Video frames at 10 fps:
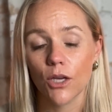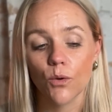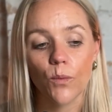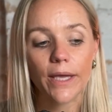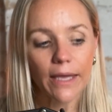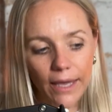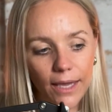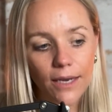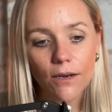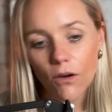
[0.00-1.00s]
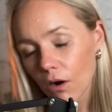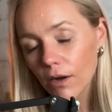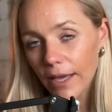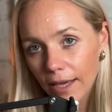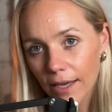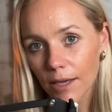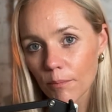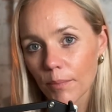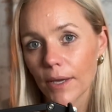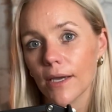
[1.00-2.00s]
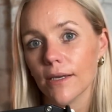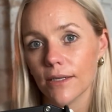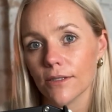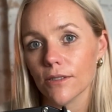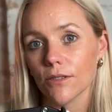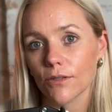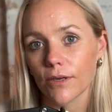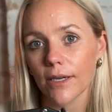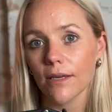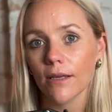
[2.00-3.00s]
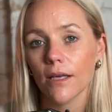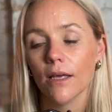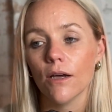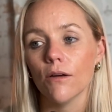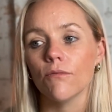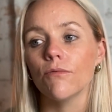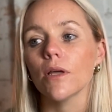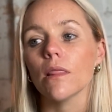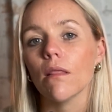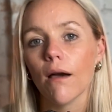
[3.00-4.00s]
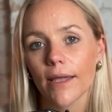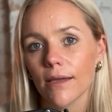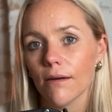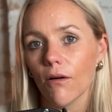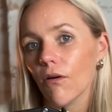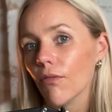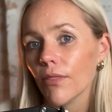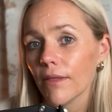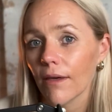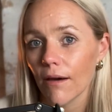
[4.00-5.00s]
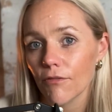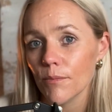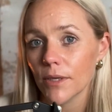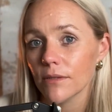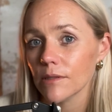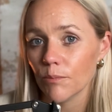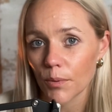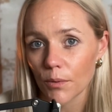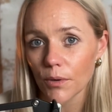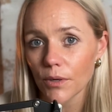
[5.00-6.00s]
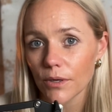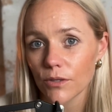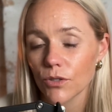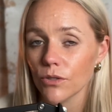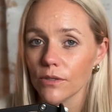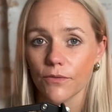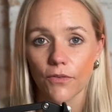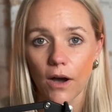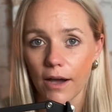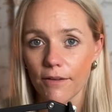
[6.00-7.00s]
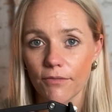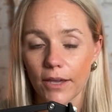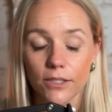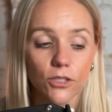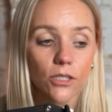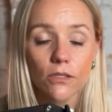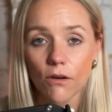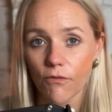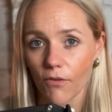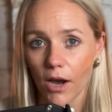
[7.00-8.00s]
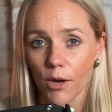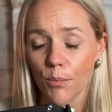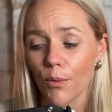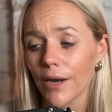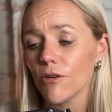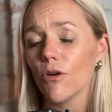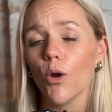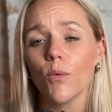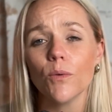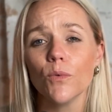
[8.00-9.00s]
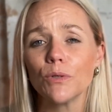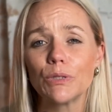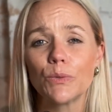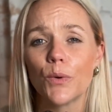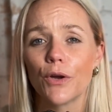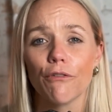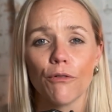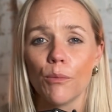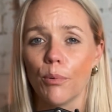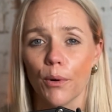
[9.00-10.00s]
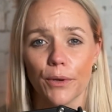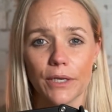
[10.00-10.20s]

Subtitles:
We cannot keep being an industry reliant on government support to survive. It's just not viable and no one wants to work for a broke